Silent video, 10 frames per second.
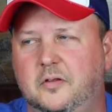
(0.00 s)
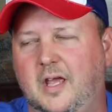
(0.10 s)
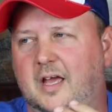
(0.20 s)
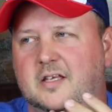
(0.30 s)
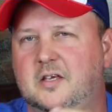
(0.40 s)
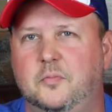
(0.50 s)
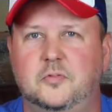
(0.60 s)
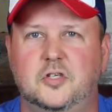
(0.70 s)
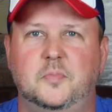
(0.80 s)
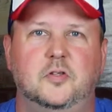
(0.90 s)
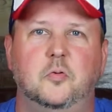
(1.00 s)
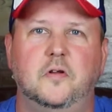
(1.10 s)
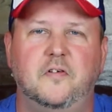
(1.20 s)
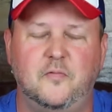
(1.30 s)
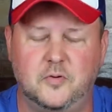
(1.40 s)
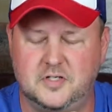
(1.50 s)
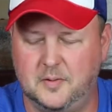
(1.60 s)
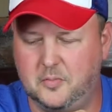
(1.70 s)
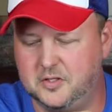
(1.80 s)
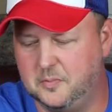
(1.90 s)
Yeah, I guess that would just be
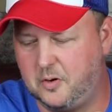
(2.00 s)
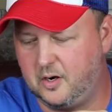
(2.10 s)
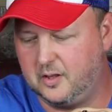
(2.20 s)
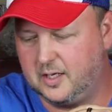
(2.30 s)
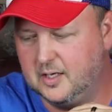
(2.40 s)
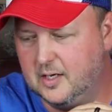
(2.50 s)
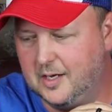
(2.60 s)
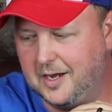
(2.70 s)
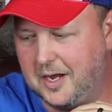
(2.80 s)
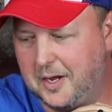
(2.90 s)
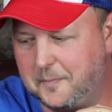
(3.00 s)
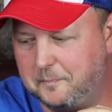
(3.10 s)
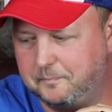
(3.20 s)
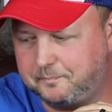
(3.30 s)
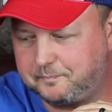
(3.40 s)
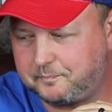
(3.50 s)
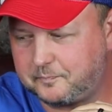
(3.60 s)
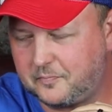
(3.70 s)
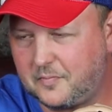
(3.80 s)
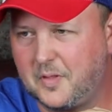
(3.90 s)
25% malted barley.
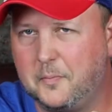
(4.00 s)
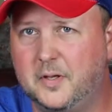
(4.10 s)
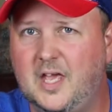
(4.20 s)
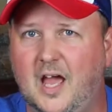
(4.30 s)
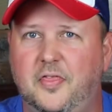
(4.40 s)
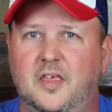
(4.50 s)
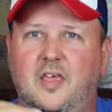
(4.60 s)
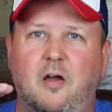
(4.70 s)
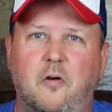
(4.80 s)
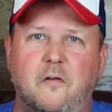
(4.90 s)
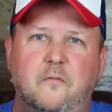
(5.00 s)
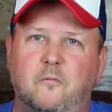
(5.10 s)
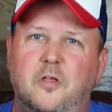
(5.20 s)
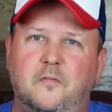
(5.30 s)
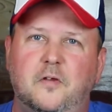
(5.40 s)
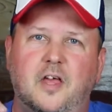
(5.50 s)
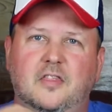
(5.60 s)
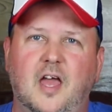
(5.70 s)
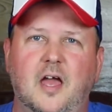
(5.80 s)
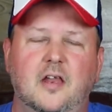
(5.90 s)
But yeah, I think I really feel like
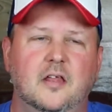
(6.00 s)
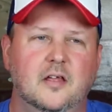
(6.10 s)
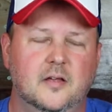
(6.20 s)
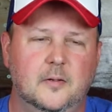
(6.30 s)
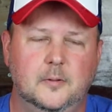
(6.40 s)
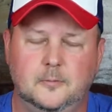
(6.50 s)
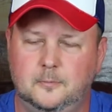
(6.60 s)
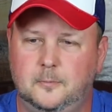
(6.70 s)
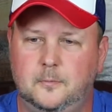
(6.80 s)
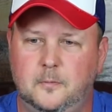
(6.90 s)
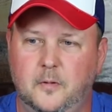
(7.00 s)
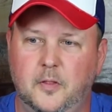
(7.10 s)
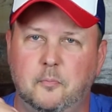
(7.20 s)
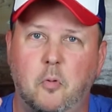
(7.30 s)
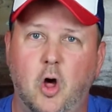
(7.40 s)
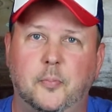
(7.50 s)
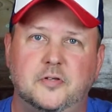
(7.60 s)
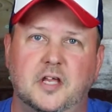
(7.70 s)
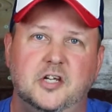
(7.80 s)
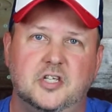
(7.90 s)
that malt
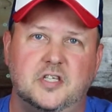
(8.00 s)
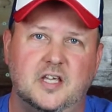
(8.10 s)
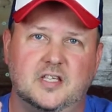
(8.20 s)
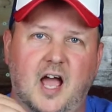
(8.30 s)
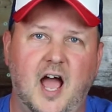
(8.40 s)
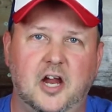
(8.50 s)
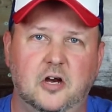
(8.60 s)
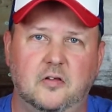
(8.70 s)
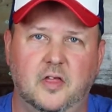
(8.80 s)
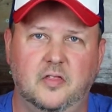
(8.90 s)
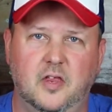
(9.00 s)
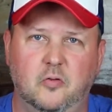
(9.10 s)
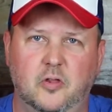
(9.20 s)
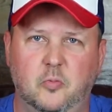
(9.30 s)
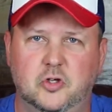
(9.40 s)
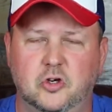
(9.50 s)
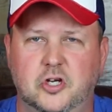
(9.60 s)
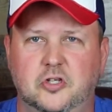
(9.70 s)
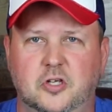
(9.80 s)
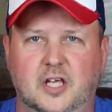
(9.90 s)
percentage is higher than we
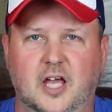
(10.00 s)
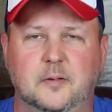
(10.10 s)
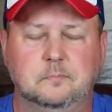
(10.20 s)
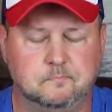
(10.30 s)
traditionally get